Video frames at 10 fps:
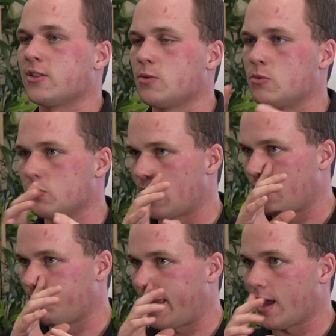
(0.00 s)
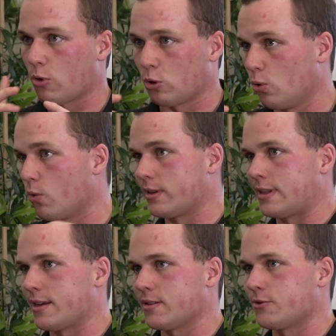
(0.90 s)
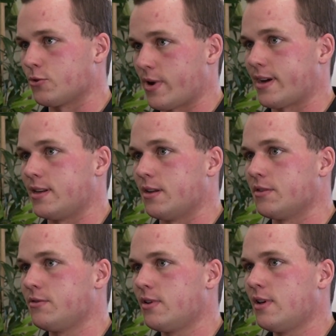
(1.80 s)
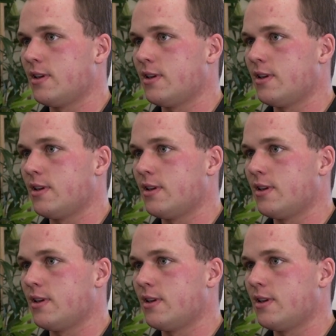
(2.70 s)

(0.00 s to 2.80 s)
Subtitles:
So it was being able to look at that directive